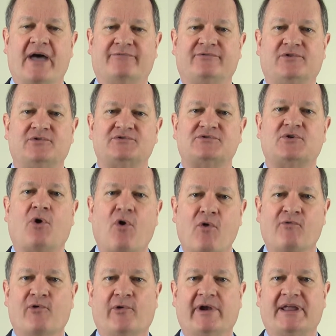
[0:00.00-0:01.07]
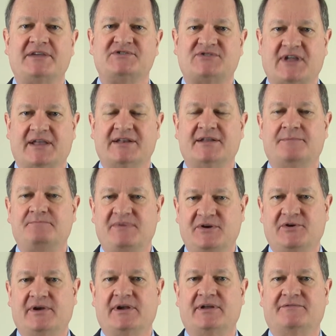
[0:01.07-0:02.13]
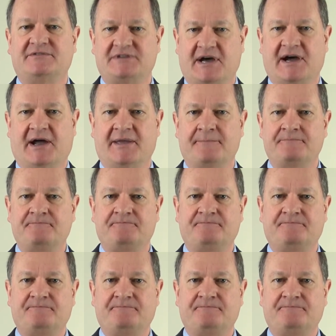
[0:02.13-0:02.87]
efforts over an extended period of time.